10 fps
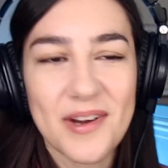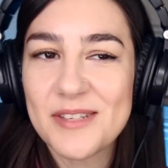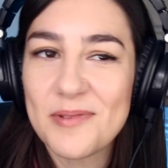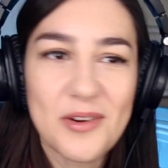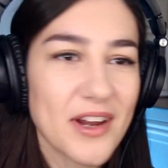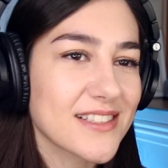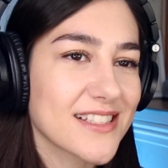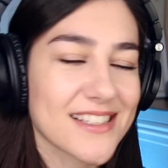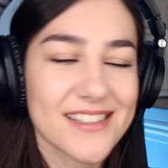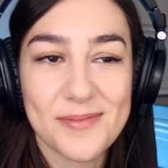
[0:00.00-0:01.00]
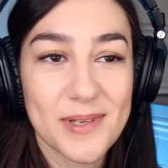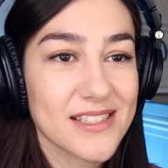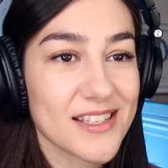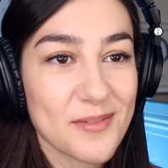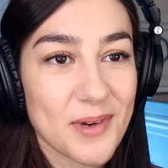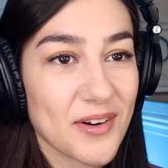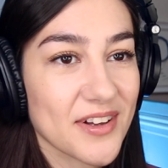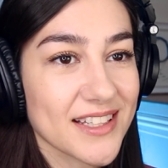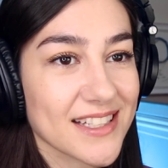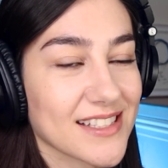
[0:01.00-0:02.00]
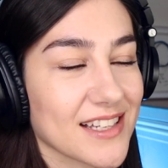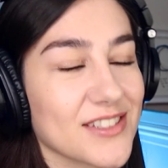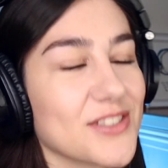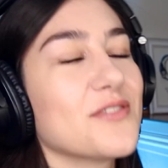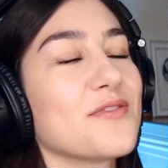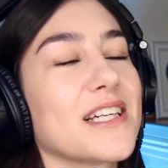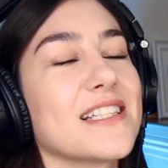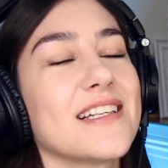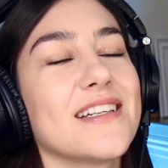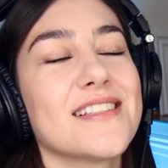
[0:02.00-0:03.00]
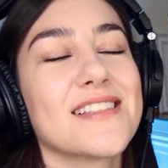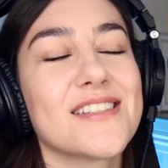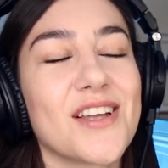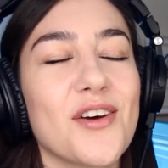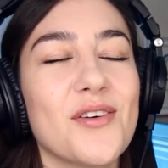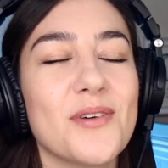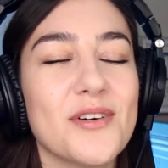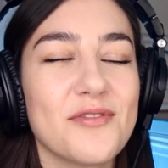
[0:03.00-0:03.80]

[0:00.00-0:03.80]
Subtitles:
Well, it's been great to speak to you about all this. I do find it so